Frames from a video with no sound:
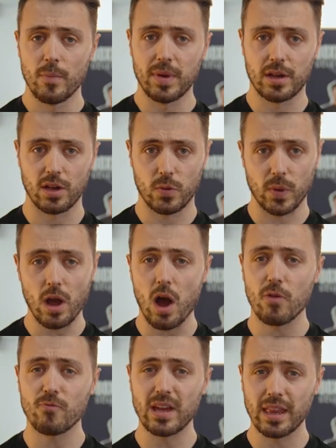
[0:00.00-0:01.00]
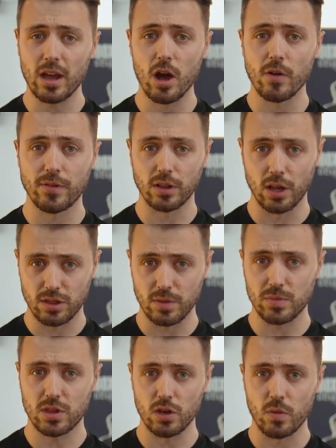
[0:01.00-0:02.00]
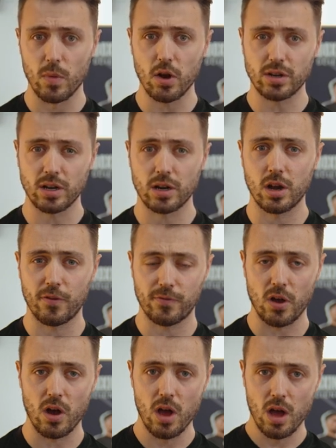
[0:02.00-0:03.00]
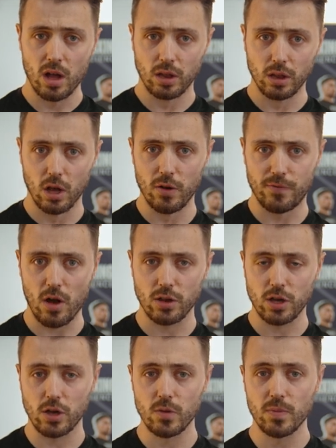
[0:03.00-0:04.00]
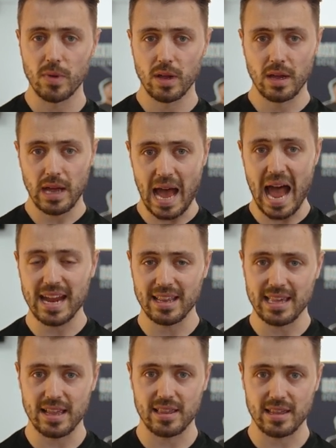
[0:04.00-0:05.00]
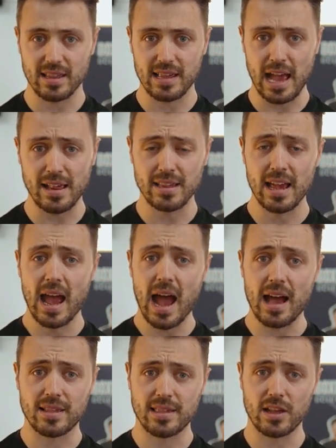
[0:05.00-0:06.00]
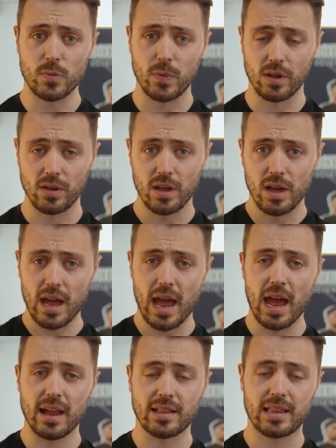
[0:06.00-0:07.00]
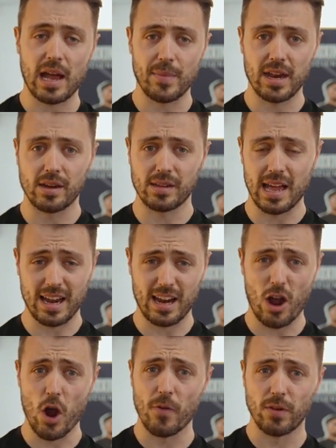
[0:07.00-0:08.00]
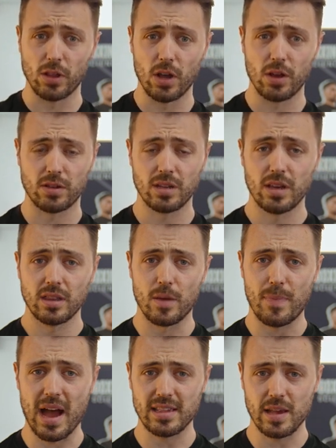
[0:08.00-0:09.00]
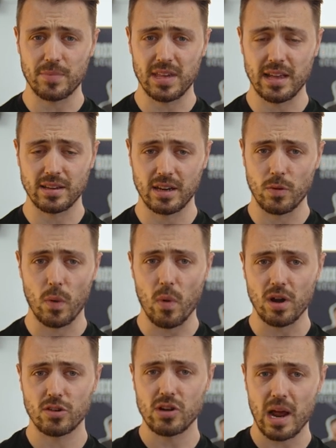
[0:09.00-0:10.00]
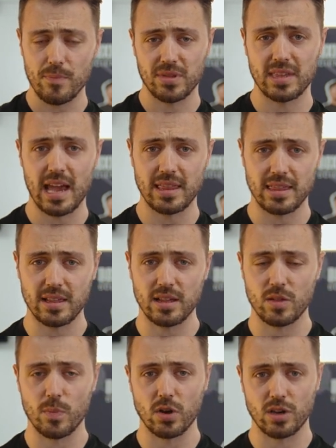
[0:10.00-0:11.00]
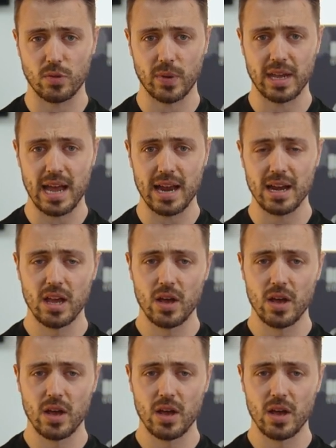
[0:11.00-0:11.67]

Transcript: because we can't really overload them too much and go for low volume, high intensity sets as this will uh, damage, like overload the bicep tendon and we want to try and protect this as much as we can.